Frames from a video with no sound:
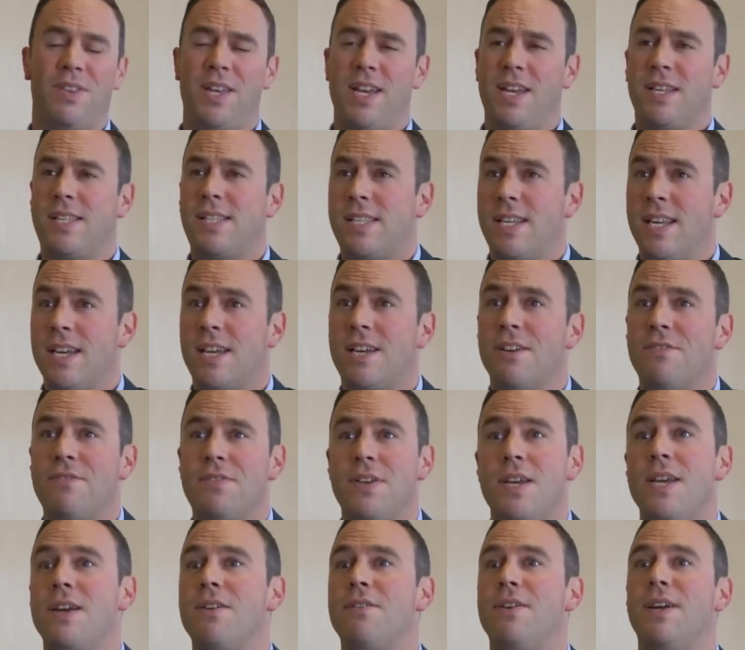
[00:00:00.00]
They're sick
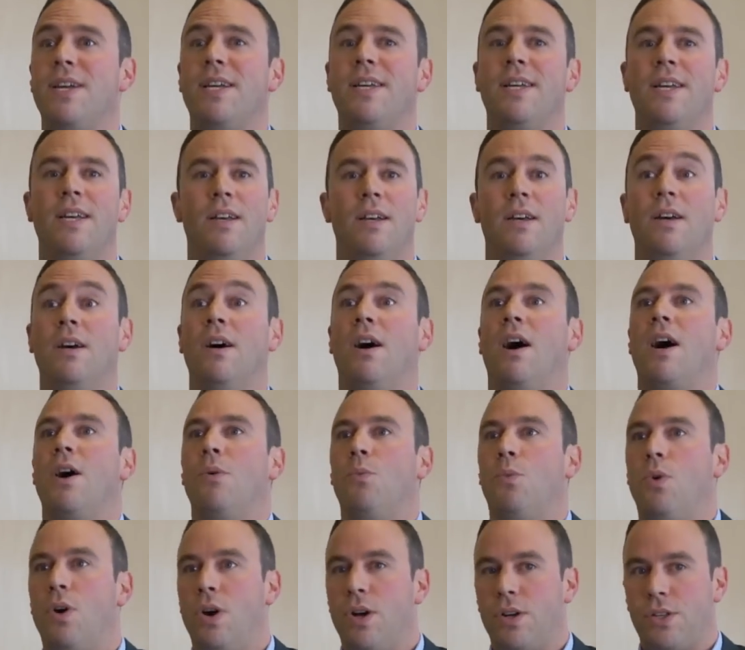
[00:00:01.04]
of hearing, I
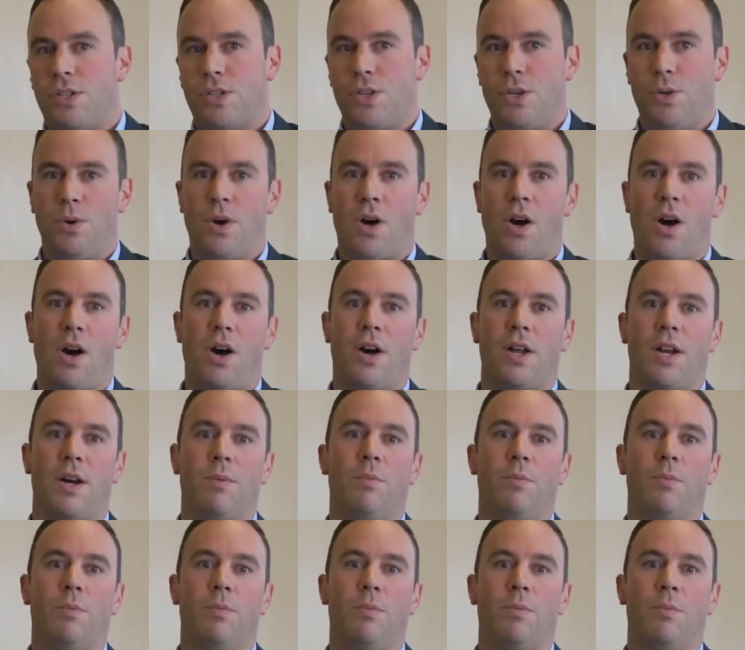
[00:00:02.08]
work too hard,